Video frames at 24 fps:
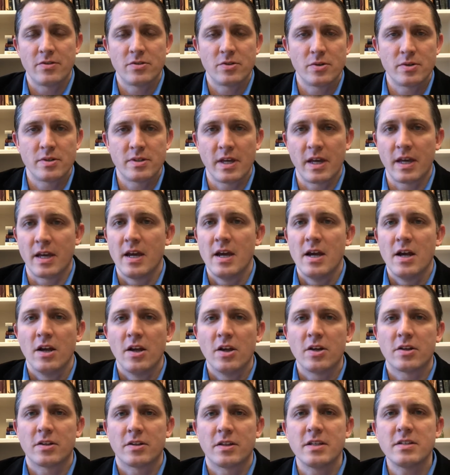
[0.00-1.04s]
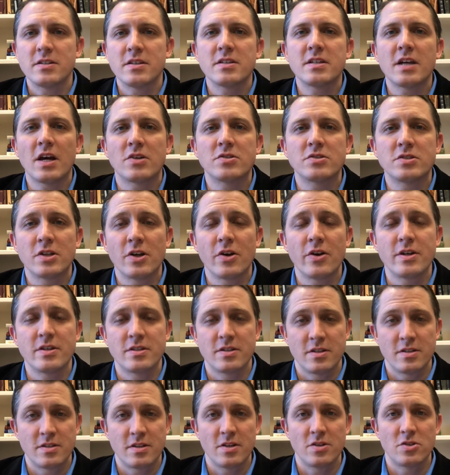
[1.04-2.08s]
So he's saying, look, this is how serious
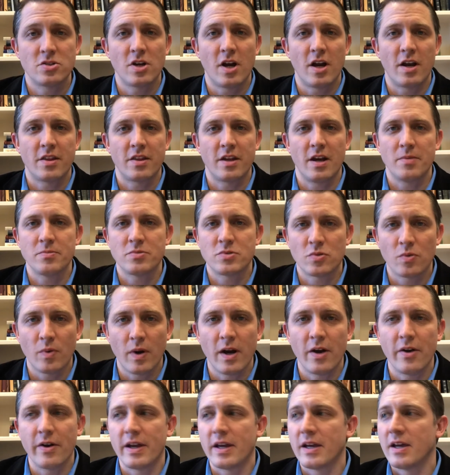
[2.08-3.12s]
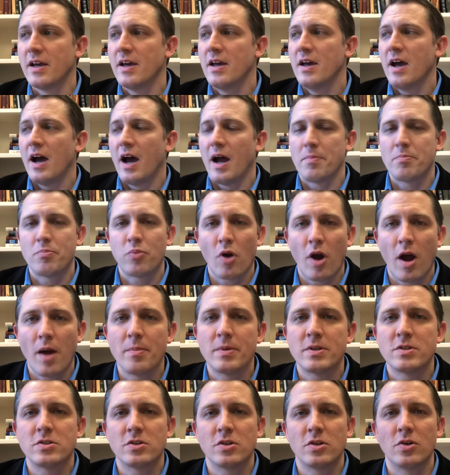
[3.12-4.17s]
this is, Jonathan. I'm swearing, I
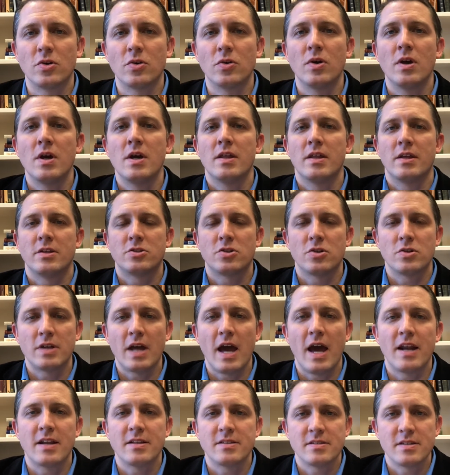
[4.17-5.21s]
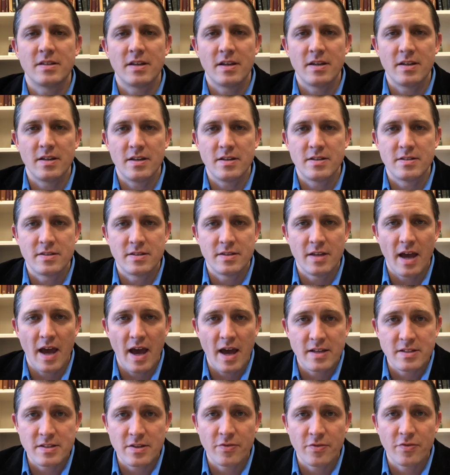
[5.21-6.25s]
promise you that your dad
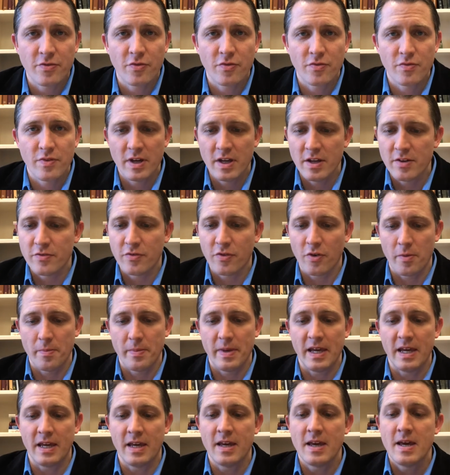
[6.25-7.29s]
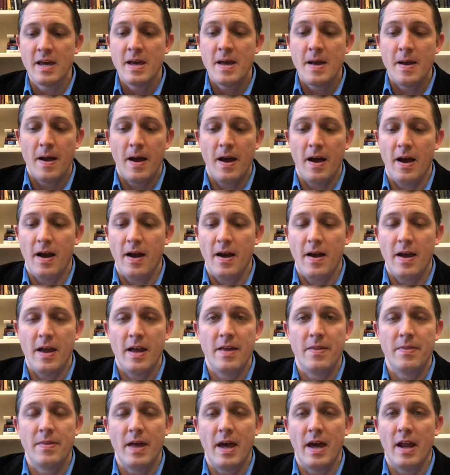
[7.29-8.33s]
has it in for me
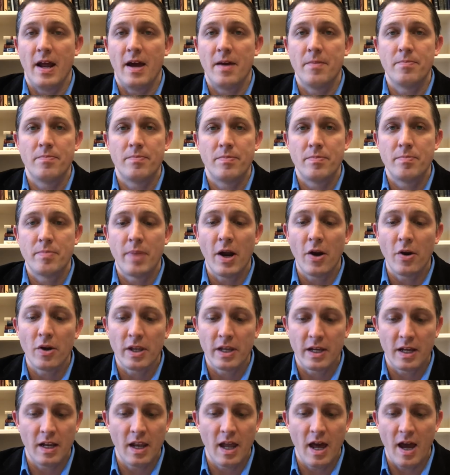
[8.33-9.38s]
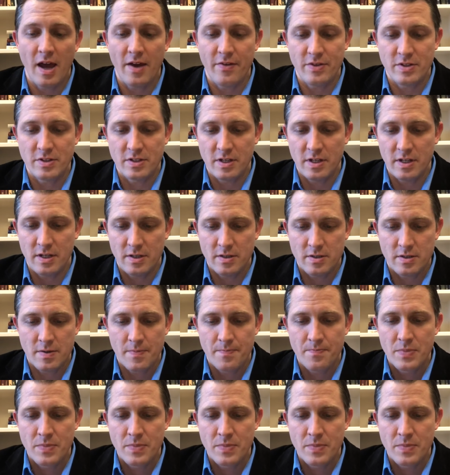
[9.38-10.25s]
and that I'm barely alive as it is.